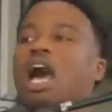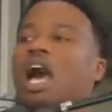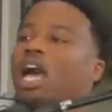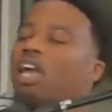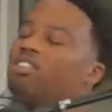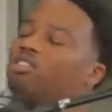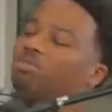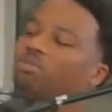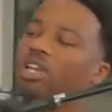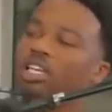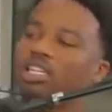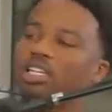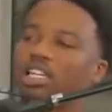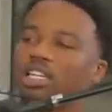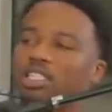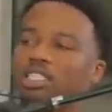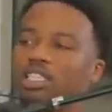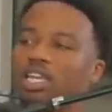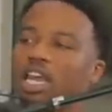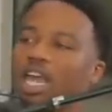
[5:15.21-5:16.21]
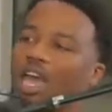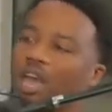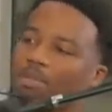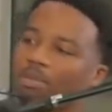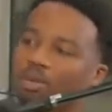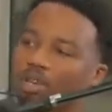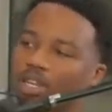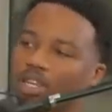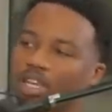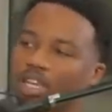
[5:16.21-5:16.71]
How you make that shit
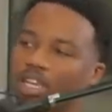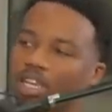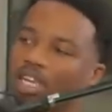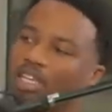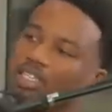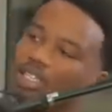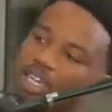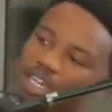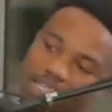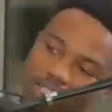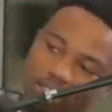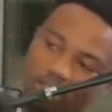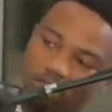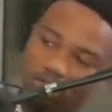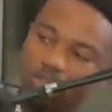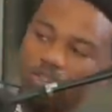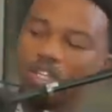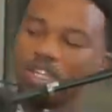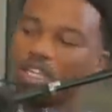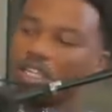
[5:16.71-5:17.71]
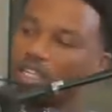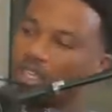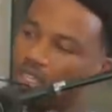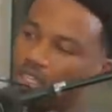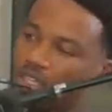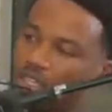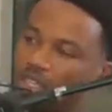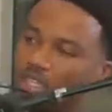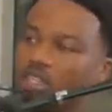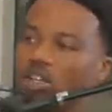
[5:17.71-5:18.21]
happen? That's hustle,
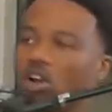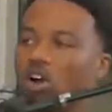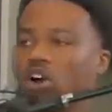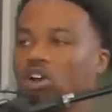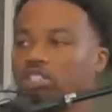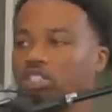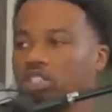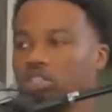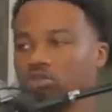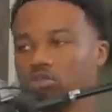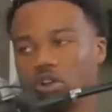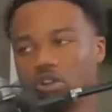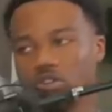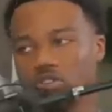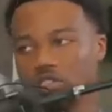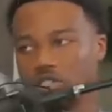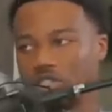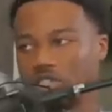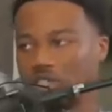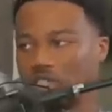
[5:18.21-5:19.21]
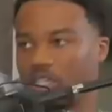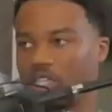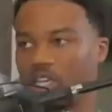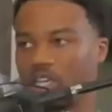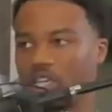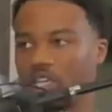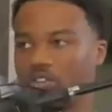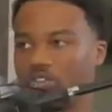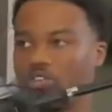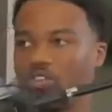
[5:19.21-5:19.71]
hood, Austin Austin Rosen.
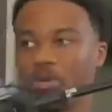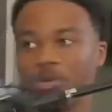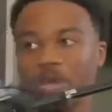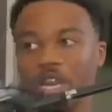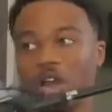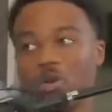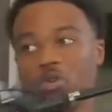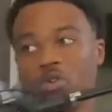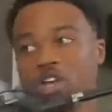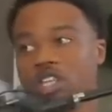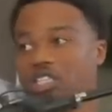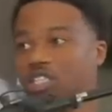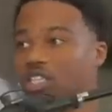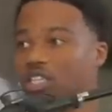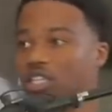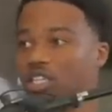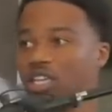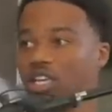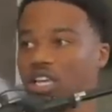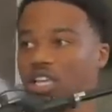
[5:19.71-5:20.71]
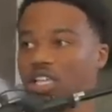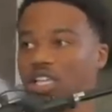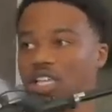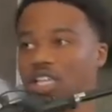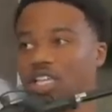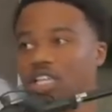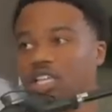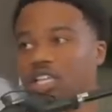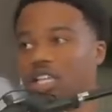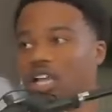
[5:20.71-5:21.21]
You feel me? That wasn't
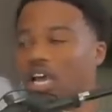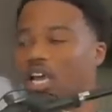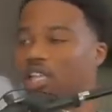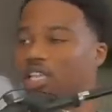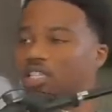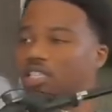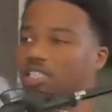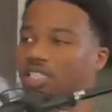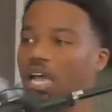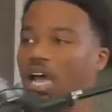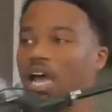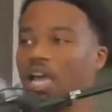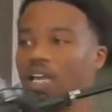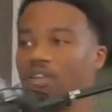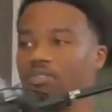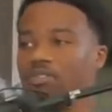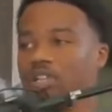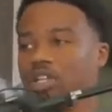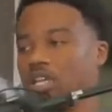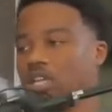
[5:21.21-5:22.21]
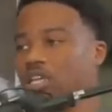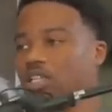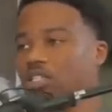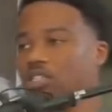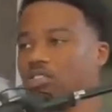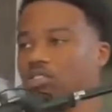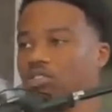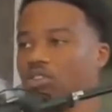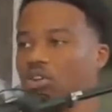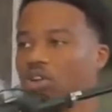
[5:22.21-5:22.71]
the, the other side of
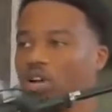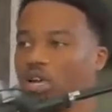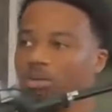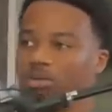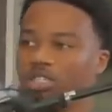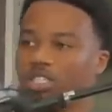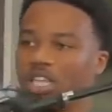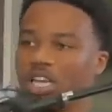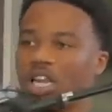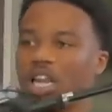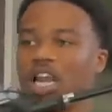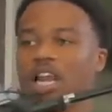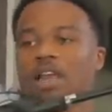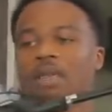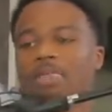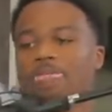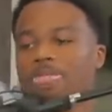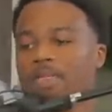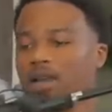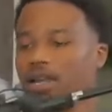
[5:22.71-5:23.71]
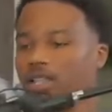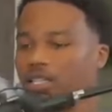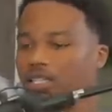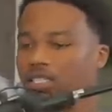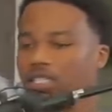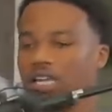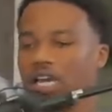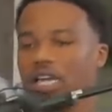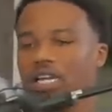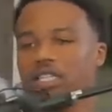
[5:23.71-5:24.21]
things. You know what I'm saying? Like the other
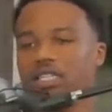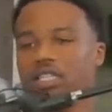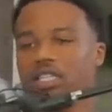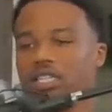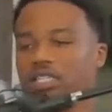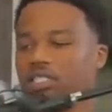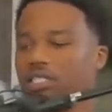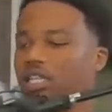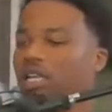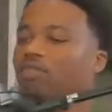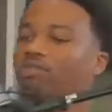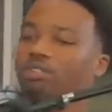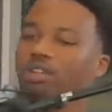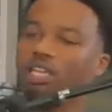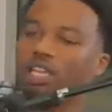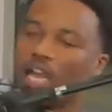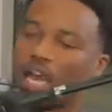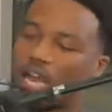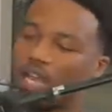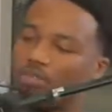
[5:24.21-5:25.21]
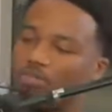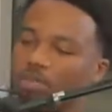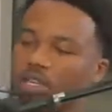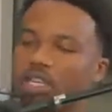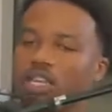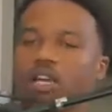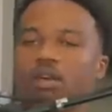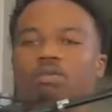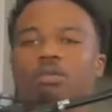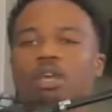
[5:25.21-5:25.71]
side of things definitely hyped
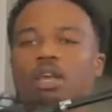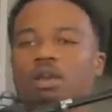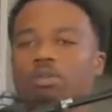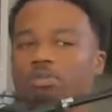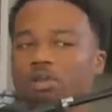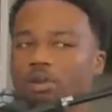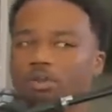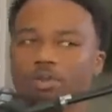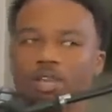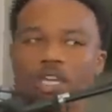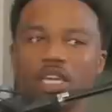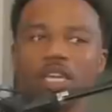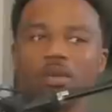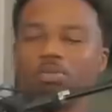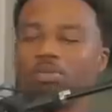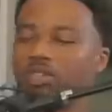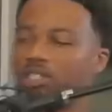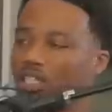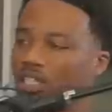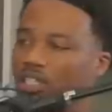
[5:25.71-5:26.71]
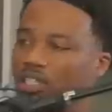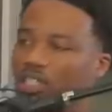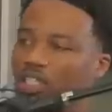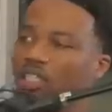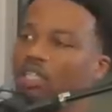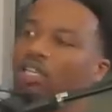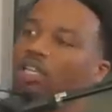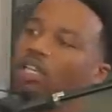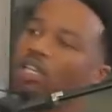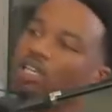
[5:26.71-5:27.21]
me up, put me in the
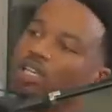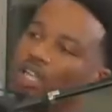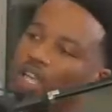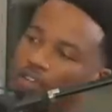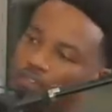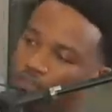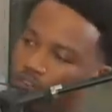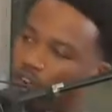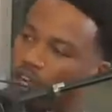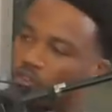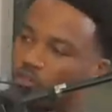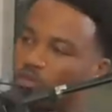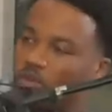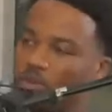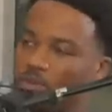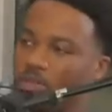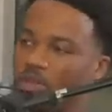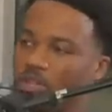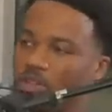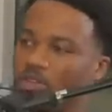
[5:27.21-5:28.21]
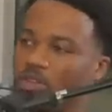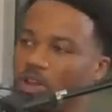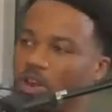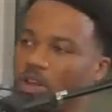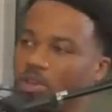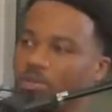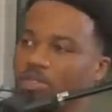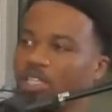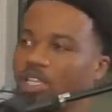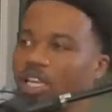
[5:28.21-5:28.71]
position. They fucked with me. You know what
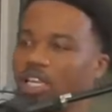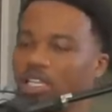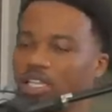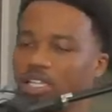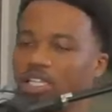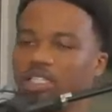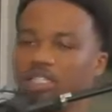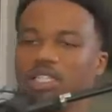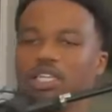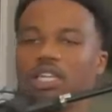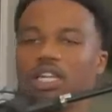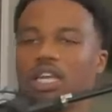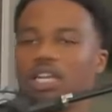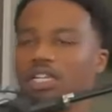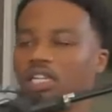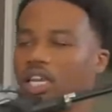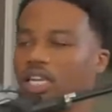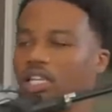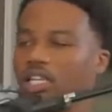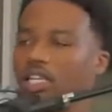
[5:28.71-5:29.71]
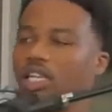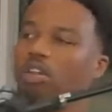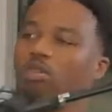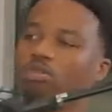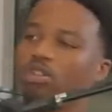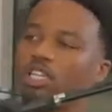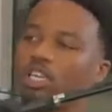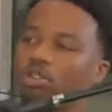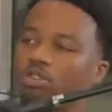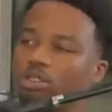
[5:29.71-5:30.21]
I'm saying? DC, they they did
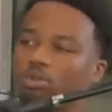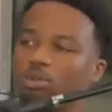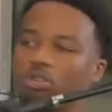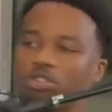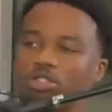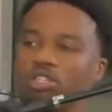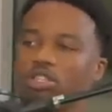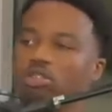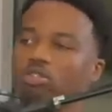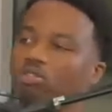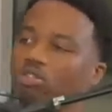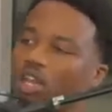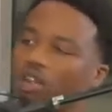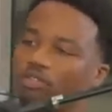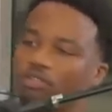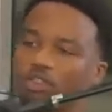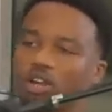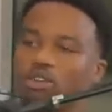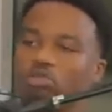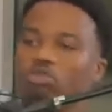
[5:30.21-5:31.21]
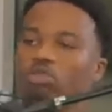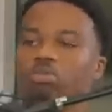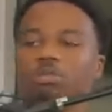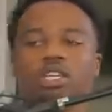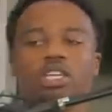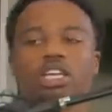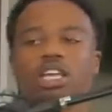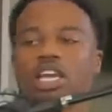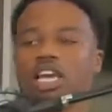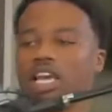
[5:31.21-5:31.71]
what they were supposed to do. They fucked with me.
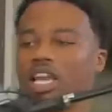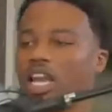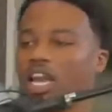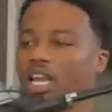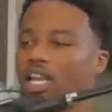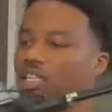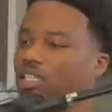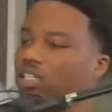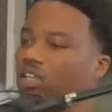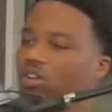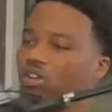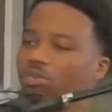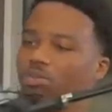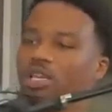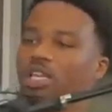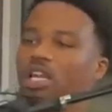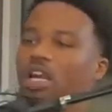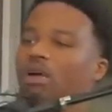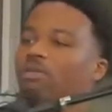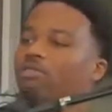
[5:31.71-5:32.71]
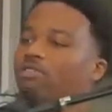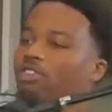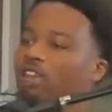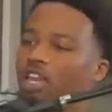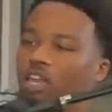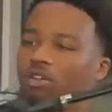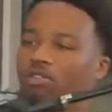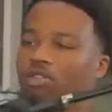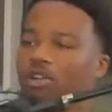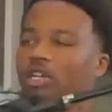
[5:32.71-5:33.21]
And like I told Meek, I'm
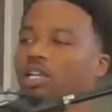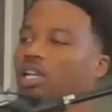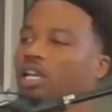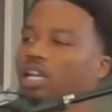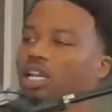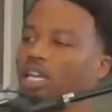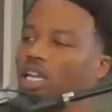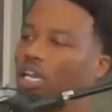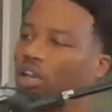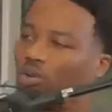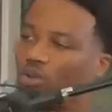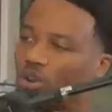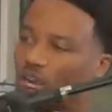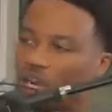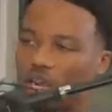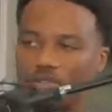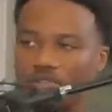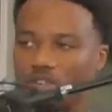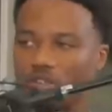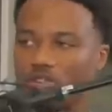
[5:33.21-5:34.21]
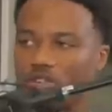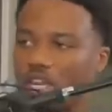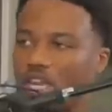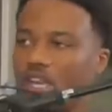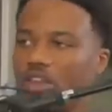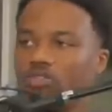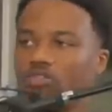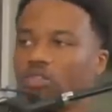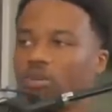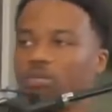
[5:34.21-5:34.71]
forever, nigga, whatever you
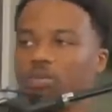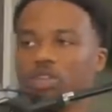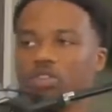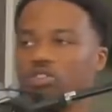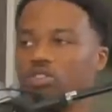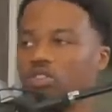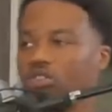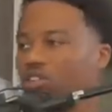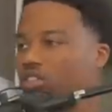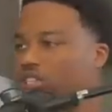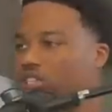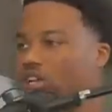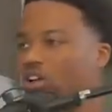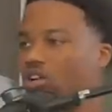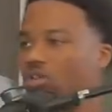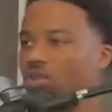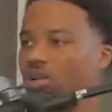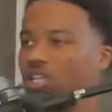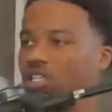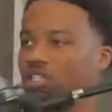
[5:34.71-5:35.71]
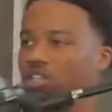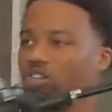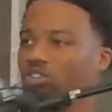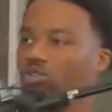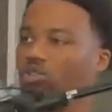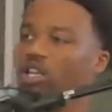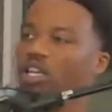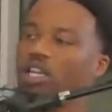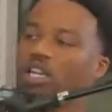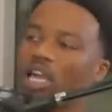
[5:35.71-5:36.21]
need from me, you know it's always a
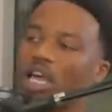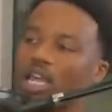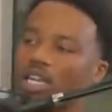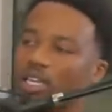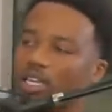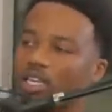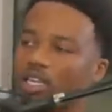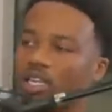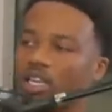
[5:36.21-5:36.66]
green light.